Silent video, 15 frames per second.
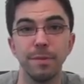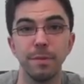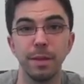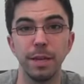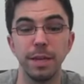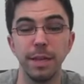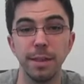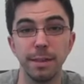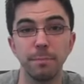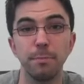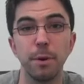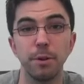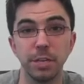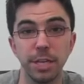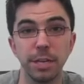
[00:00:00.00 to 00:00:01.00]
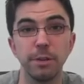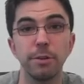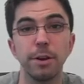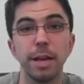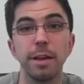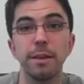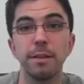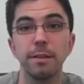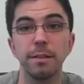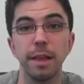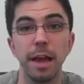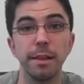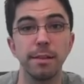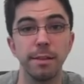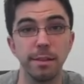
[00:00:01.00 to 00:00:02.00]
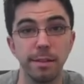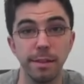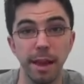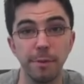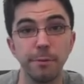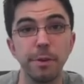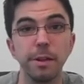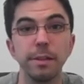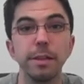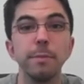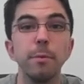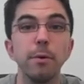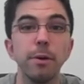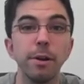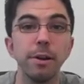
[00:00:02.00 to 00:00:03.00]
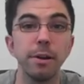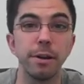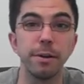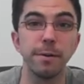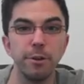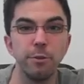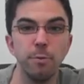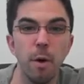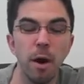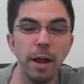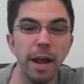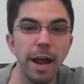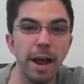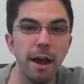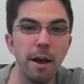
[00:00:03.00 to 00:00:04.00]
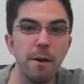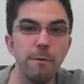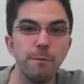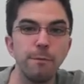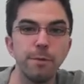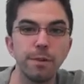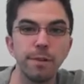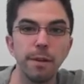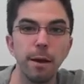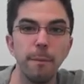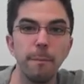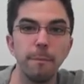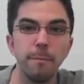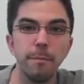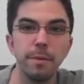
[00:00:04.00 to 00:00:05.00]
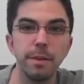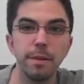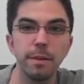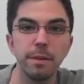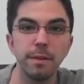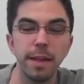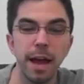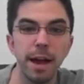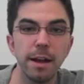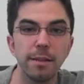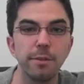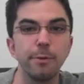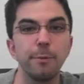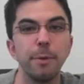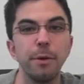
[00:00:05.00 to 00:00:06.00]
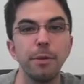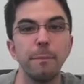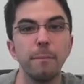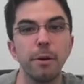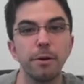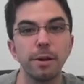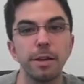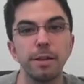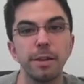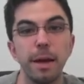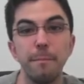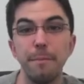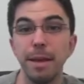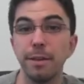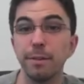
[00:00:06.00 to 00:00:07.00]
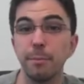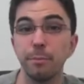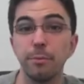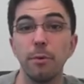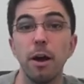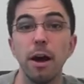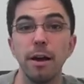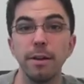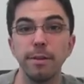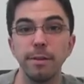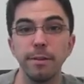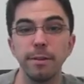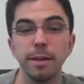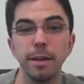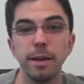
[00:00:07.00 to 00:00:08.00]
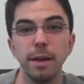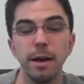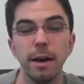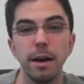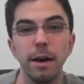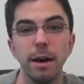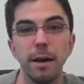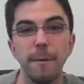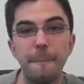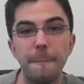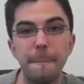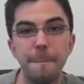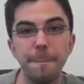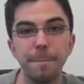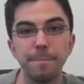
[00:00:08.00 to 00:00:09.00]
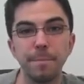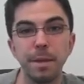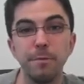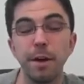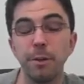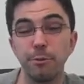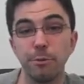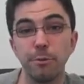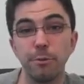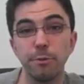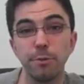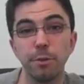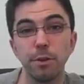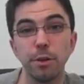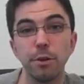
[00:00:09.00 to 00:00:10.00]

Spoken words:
In this particular case, less is definitely more. You want to have some stats around the market that may surprise investors.